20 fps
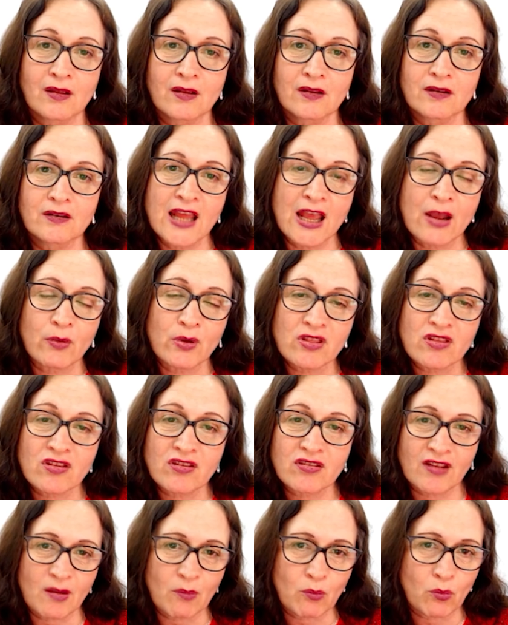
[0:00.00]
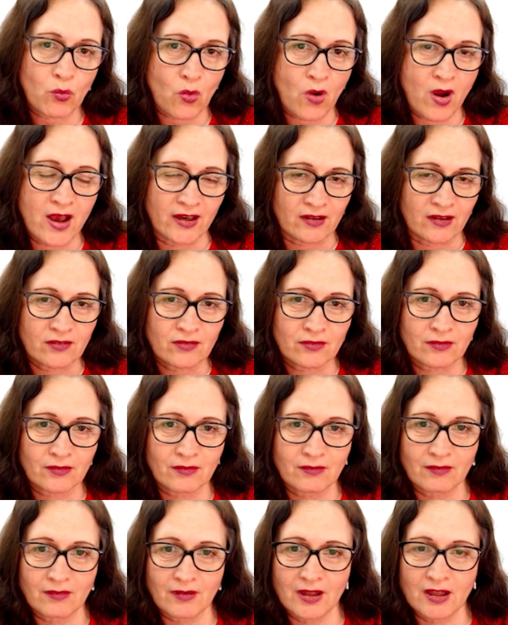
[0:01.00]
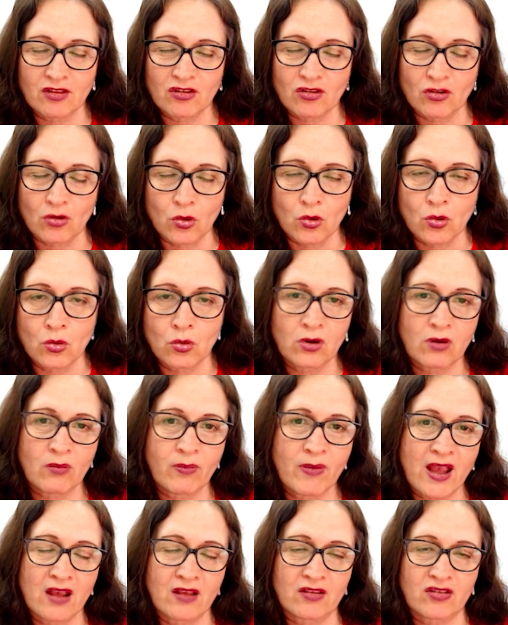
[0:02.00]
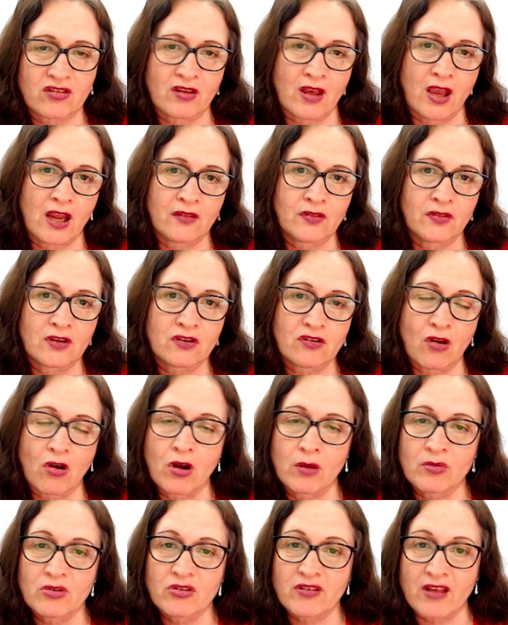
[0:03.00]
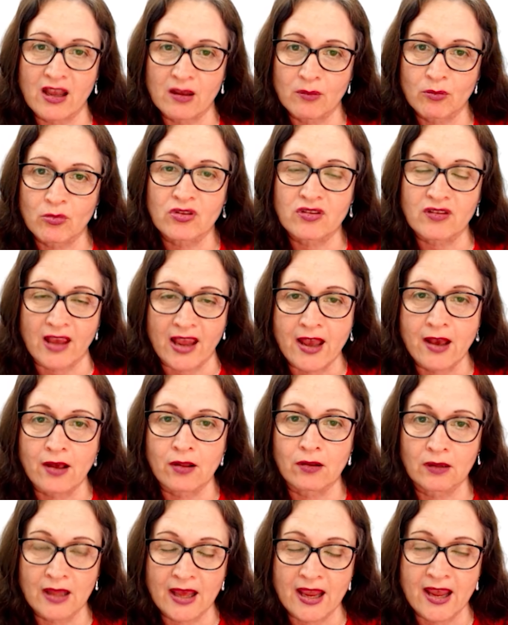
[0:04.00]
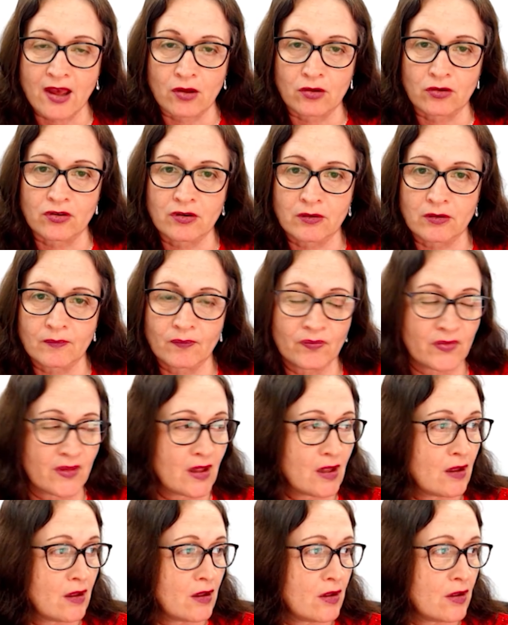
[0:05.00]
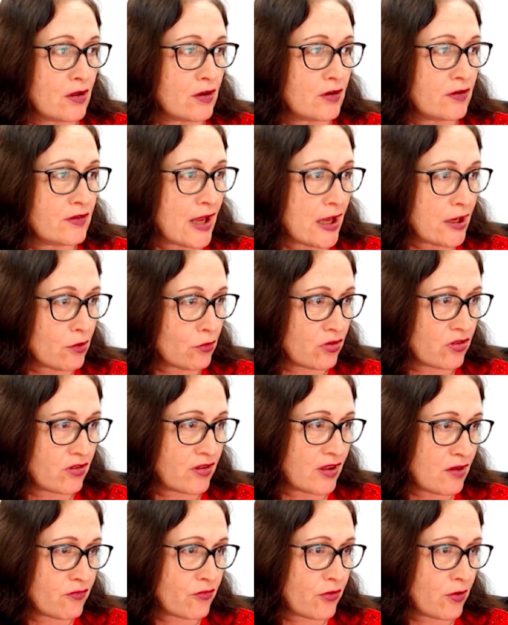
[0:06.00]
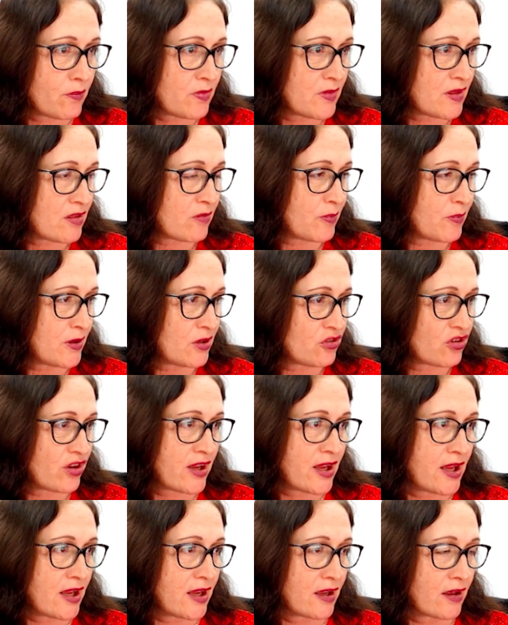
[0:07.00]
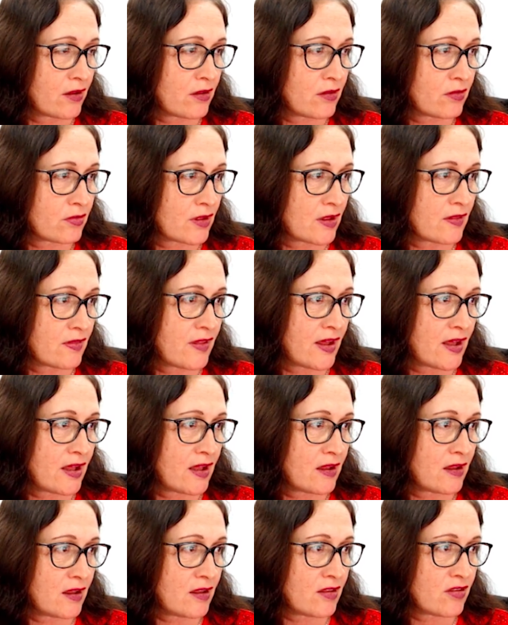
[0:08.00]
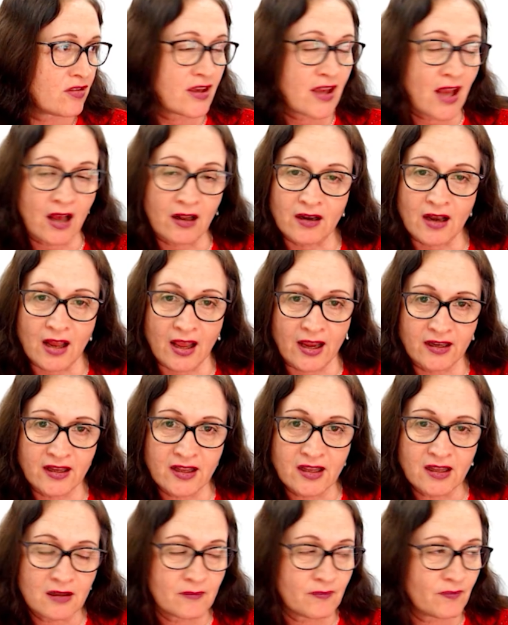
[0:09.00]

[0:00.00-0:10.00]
Now in step 1, it's all about saying the times tables out loud. Now you'll see from this picture here that there is a young lady